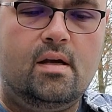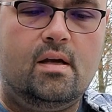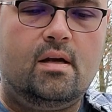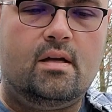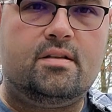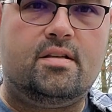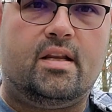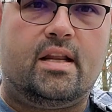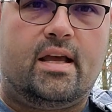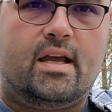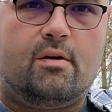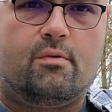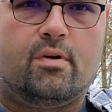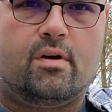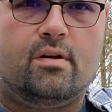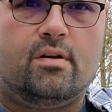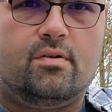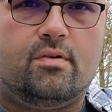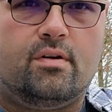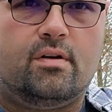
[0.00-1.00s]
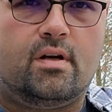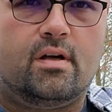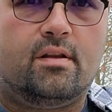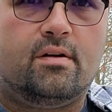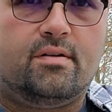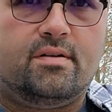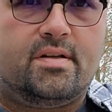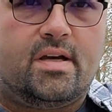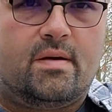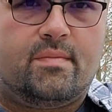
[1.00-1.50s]
Today we're going to do another
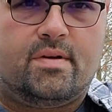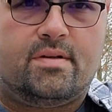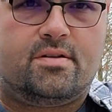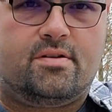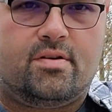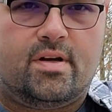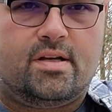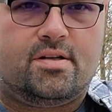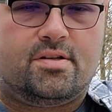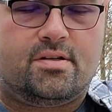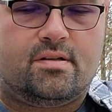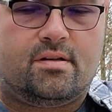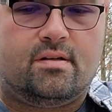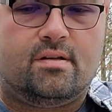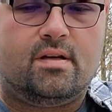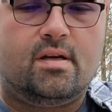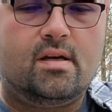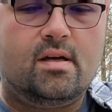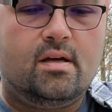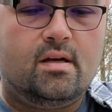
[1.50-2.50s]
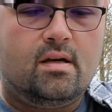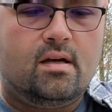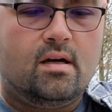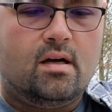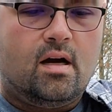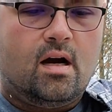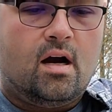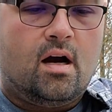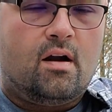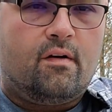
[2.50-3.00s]
demonstration.
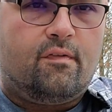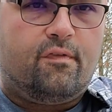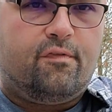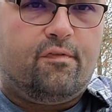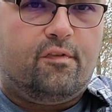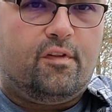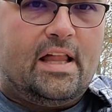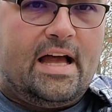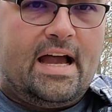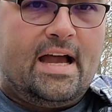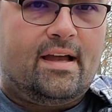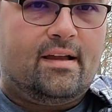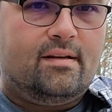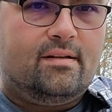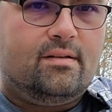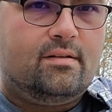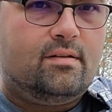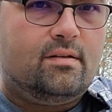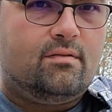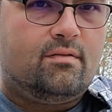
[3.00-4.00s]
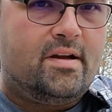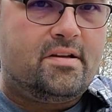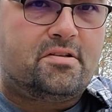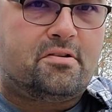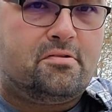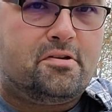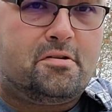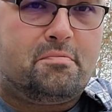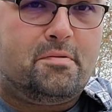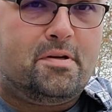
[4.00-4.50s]
Our flat Rice
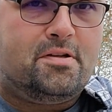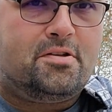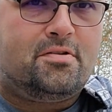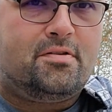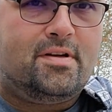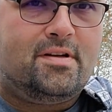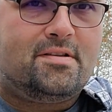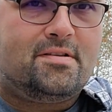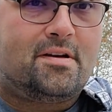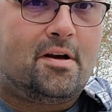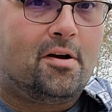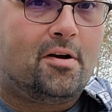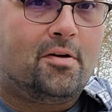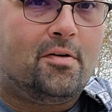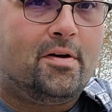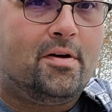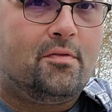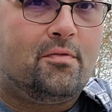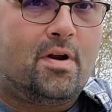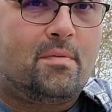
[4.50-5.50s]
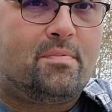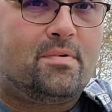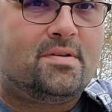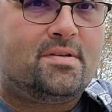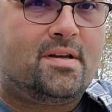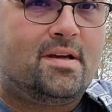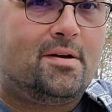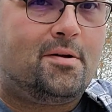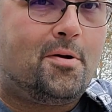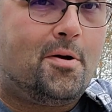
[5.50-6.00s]
Krispie treats are going to
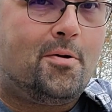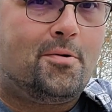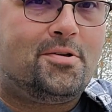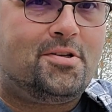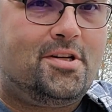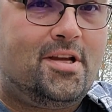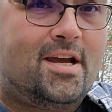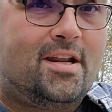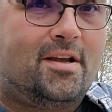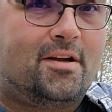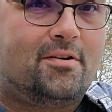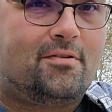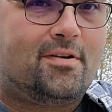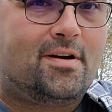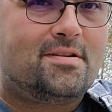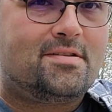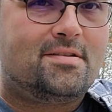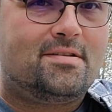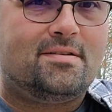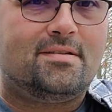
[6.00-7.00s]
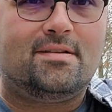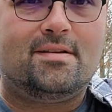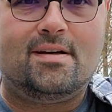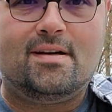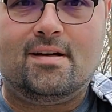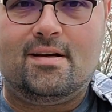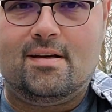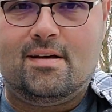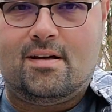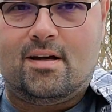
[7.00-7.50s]
represent oceanic crust.
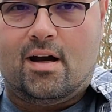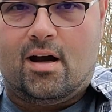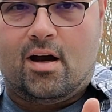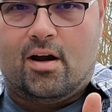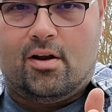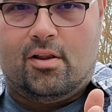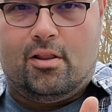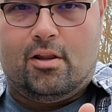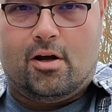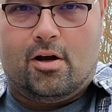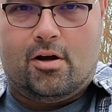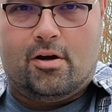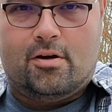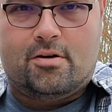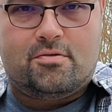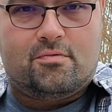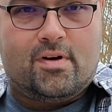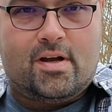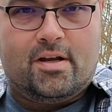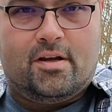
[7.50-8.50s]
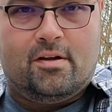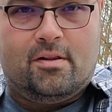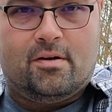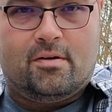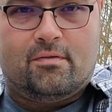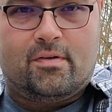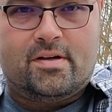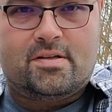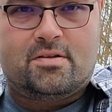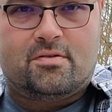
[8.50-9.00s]
Our large
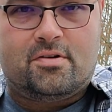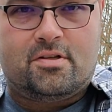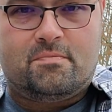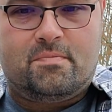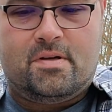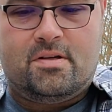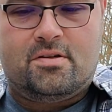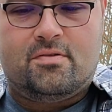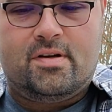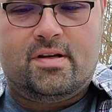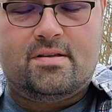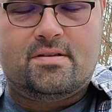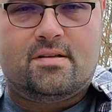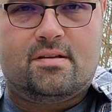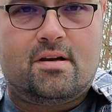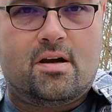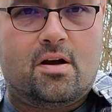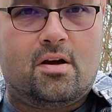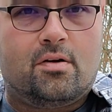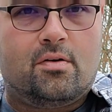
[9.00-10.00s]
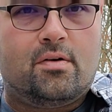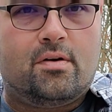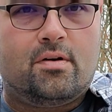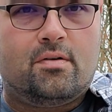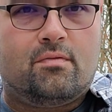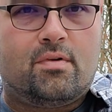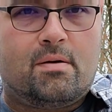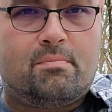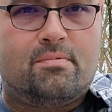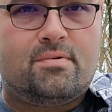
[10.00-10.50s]
regular Rice Krispie treats are going to
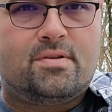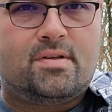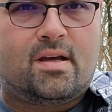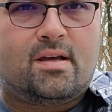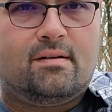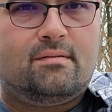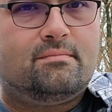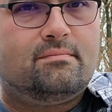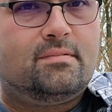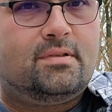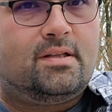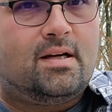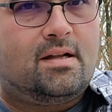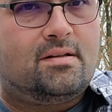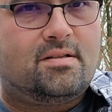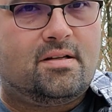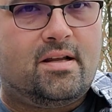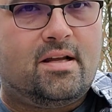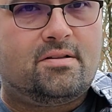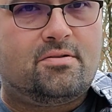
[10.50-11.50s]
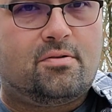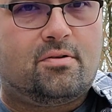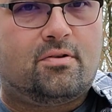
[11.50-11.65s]
represent continental